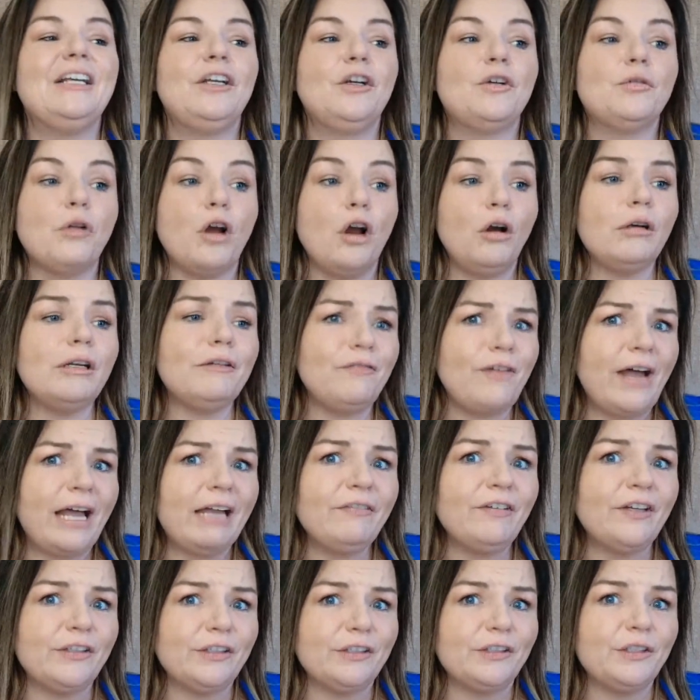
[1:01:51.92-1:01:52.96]
Grow to
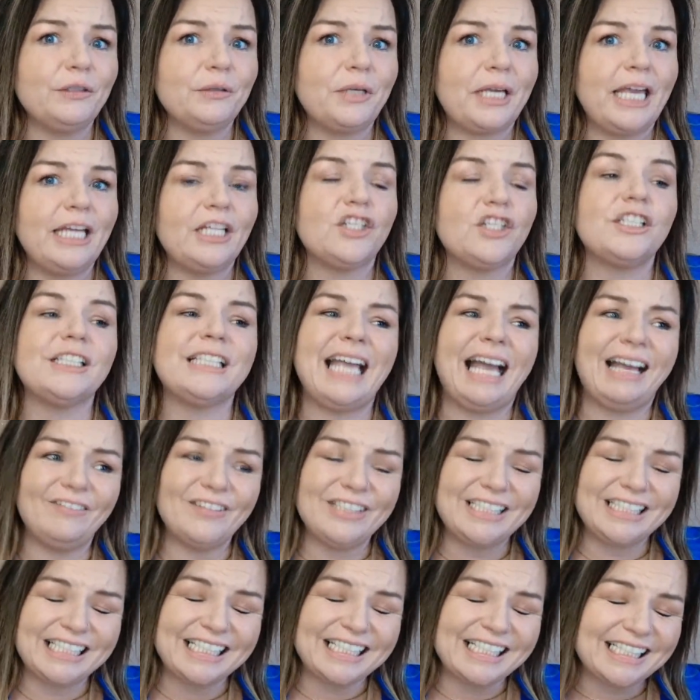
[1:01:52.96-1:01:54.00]
500 locations, have
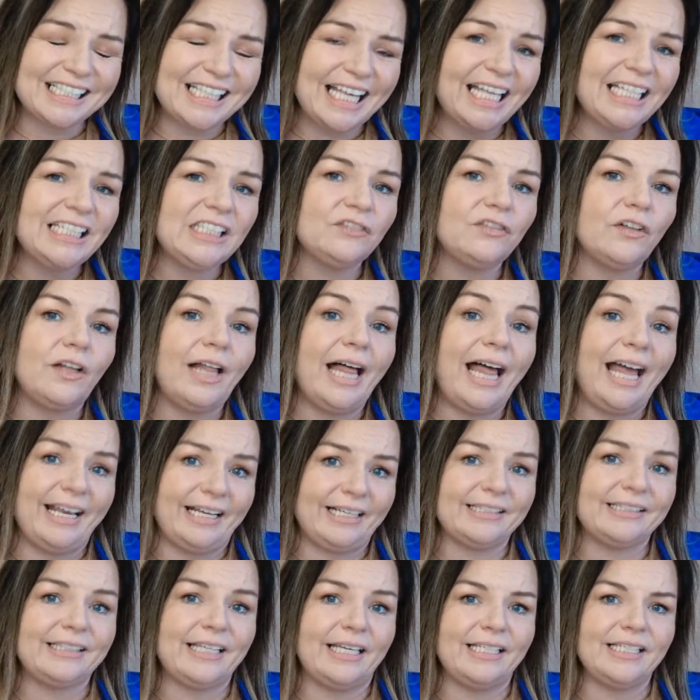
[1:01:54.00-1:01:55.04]
a successful
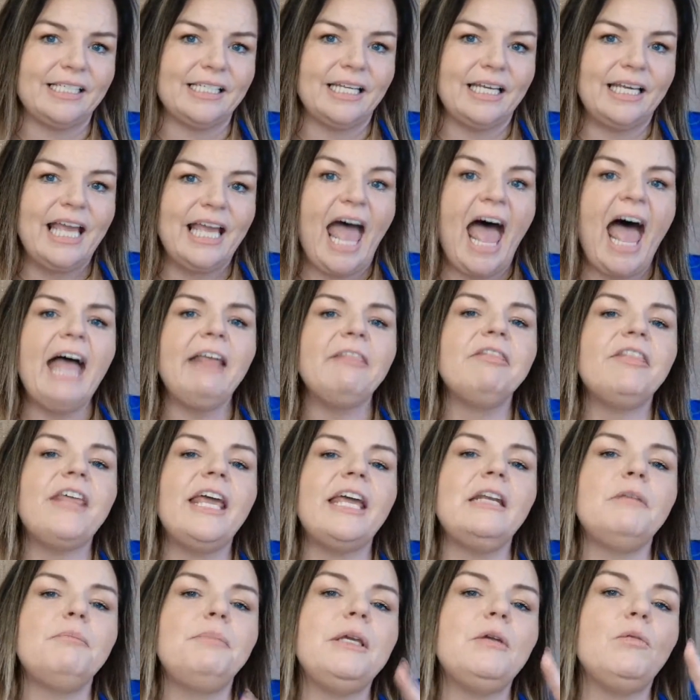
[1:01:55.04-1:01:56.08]
exit, and
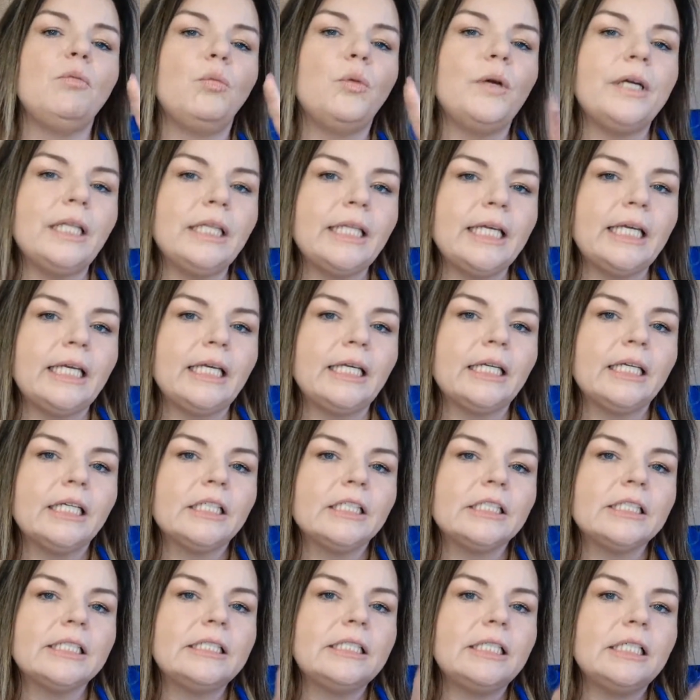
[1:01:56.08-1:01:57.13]
then be willing
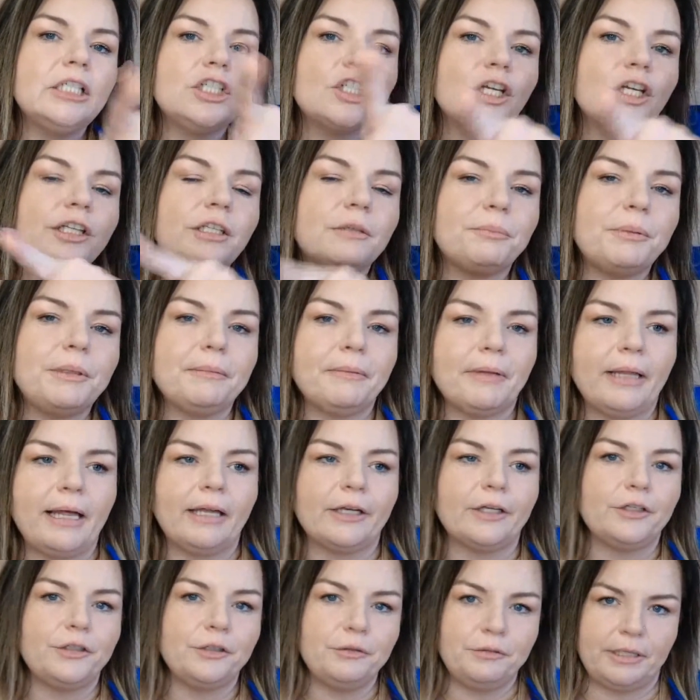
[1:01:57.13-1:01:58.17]
to teach other people
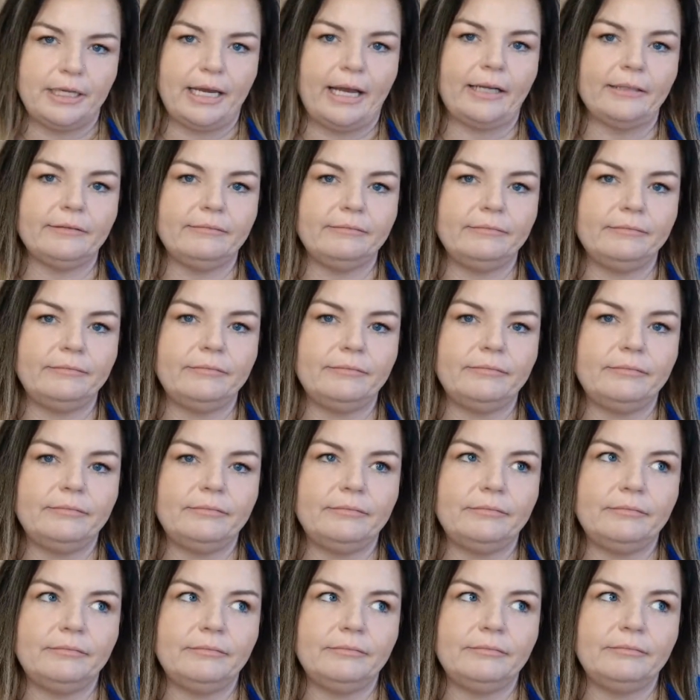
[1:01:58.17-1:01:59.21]
how to do that.
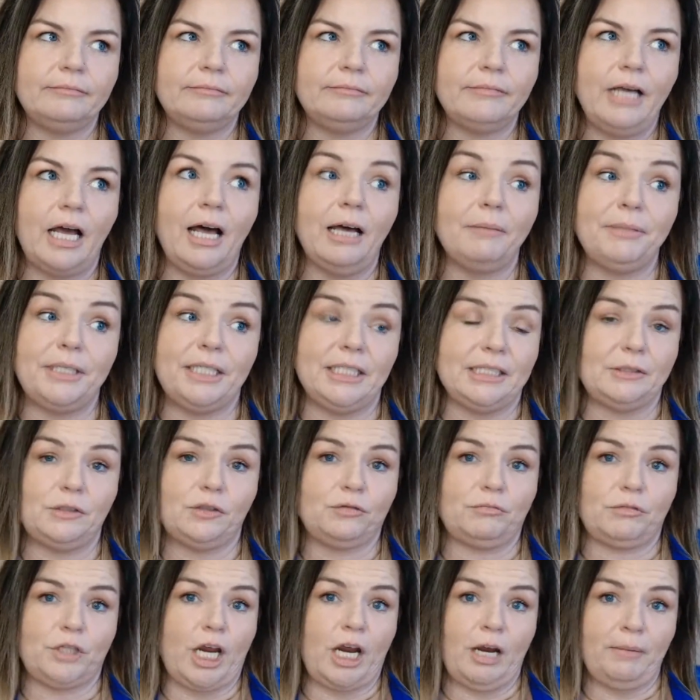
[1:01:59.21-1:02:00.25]
Because
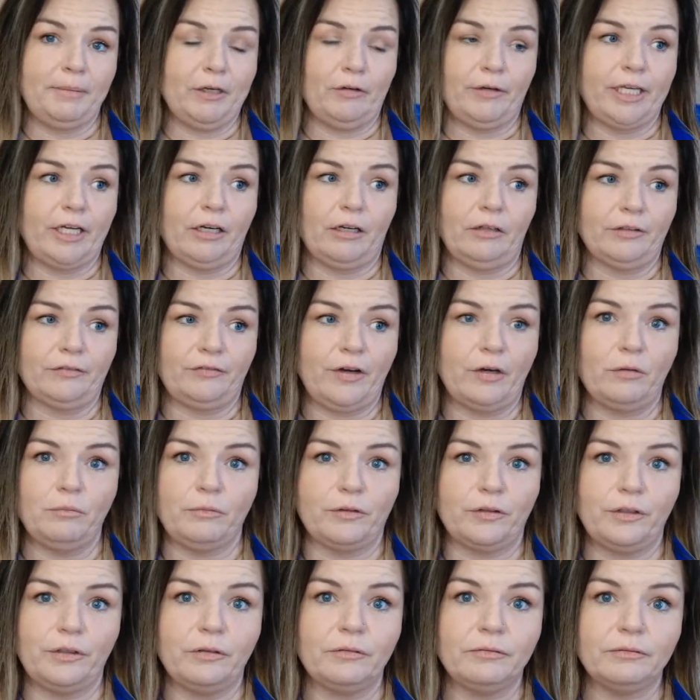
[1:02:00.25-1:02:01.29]
Jeremy will get on the phone
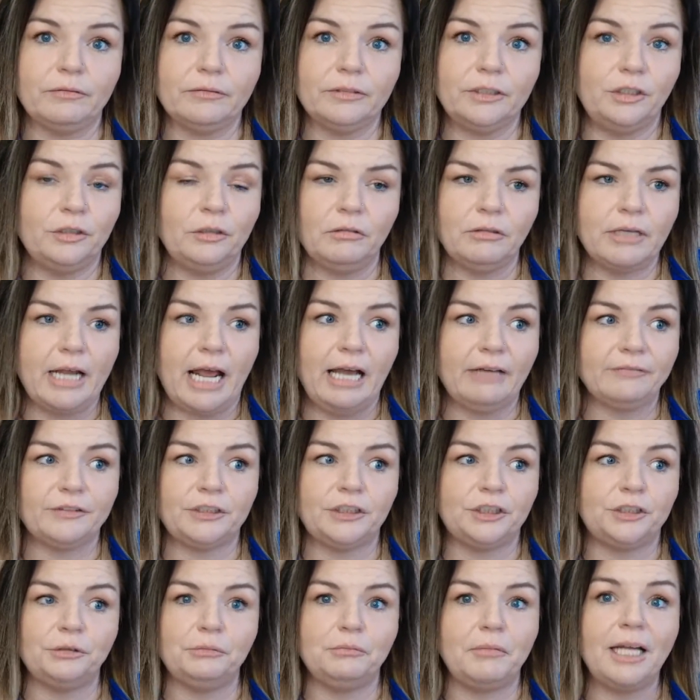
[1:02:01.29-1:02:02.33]
with you. You don't have
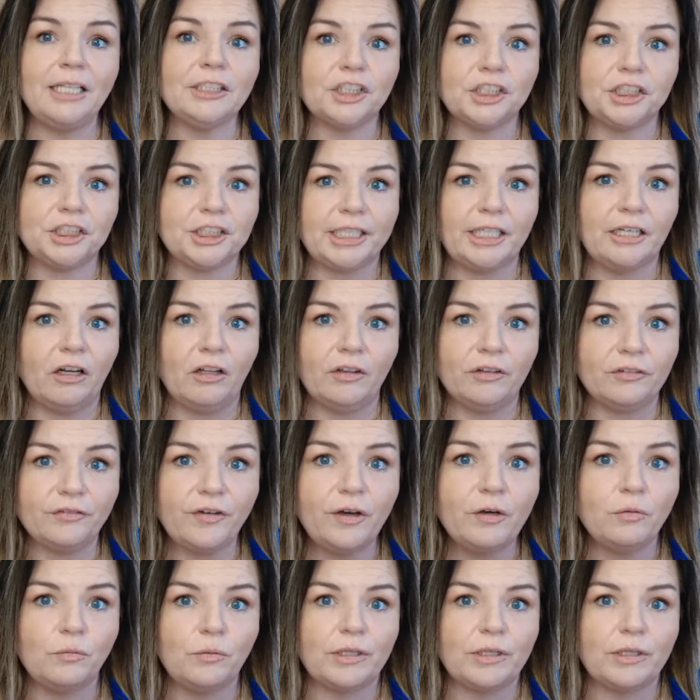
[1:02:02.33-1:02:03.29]
to do much to get on the phone